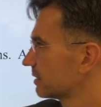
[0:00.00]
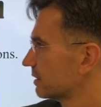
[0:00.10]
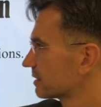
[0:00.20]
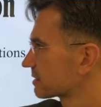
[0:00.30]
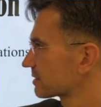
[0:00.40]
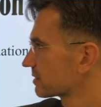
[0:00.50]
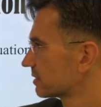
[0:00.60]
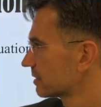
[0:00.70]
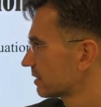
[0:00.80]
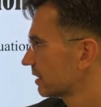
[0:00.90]
this
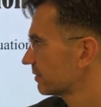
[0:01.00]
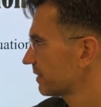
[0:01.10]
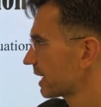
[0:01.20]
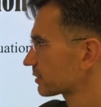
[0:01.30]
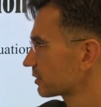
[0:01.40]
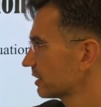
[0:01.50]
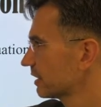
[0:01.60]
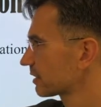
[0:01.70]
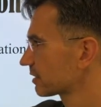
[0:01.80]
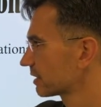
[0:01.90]
factor
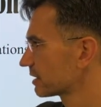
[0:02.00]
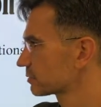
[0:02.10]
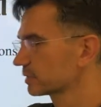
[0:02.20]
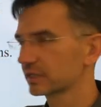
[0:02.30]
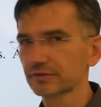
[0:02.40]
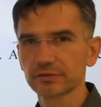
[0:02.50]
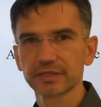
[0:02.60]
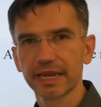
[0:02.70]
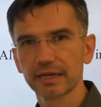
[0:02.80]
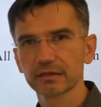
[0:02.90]
here is what gives us the
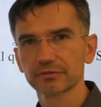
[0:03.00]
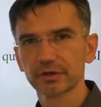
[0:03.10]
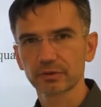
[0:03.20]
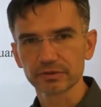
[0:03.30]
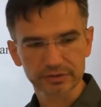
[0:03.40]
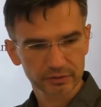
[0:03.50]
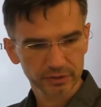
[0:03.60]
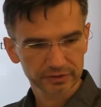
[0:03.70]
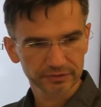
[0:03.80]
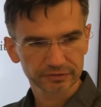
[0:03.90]
angular frequency, the one
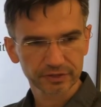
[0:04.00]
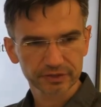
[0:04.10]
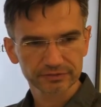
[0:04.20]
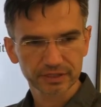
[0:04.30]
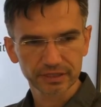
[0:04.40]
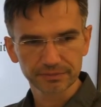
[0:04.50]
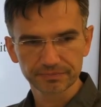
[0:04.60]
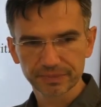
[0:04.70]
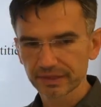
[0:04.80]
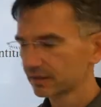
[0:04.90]
in front of time.
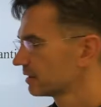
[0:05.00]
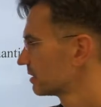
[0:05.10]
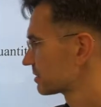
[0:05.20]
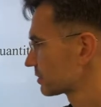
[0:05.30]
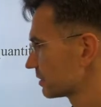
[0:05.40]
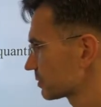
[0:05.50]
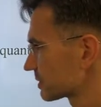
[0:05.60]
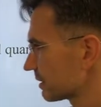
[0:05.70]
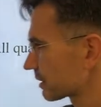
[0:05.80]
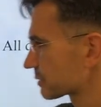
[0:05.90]
So this was
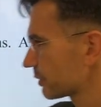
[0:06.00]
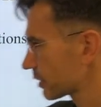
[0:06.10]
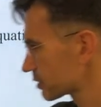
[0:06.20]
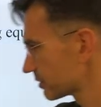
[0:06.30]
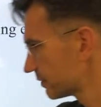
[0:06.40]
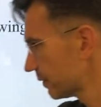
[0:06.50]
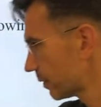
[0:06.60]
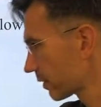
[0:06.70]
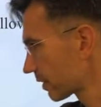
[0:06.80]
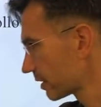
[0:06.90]
our expression
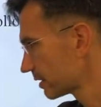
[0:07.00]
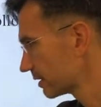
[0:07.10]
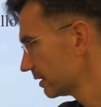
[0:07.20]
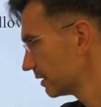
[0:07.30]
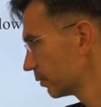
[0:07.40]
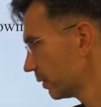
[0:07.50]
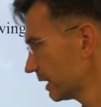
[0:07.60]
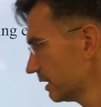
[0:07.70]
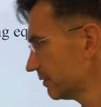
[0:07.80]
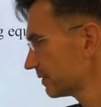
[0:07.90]
for the
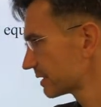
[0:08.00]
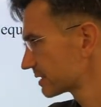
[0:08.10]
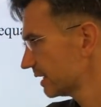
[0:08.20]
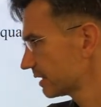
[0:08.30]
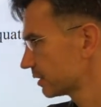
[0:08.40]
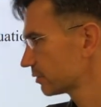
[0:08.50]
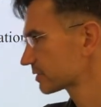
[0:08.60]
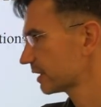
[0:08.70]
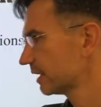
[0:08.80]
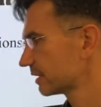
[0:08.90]
wave. It's a
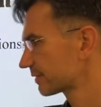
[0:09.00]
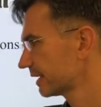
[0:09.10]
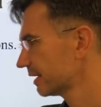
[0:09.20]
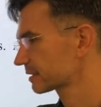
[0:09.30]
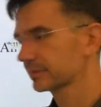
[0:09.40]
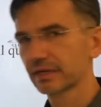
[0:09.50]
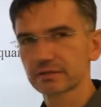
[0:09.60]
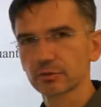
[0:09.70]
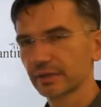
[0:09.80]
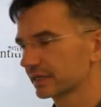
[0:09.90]
cosine of kx minus
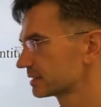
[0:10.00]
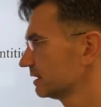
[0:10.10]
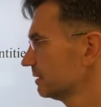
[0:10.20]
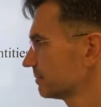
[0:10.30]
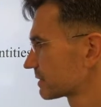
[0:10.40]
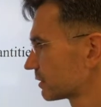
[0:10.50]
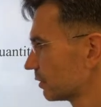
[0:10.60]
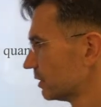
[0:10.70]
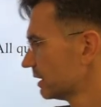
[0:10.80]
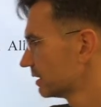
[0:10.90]
omega t. So
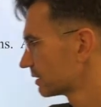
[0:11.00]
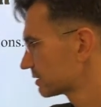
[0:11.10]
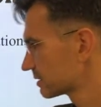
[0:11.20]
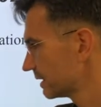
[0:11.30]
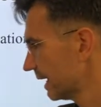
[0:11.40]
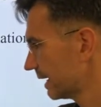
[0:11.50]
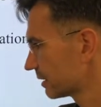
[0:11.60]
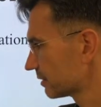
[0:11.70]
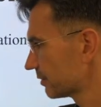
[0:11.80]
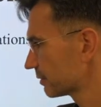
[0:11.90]
this is the
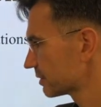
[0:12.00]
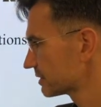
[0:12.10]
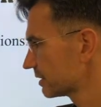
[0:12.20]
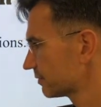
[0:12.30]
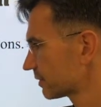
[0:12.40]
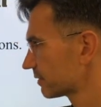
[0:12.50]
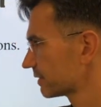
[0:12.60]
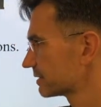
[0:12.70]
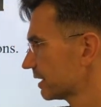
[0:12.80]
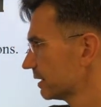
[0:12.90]
angular frequency in front of
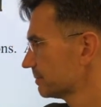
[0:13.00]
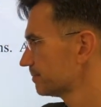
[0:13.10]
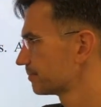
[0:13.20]
the time.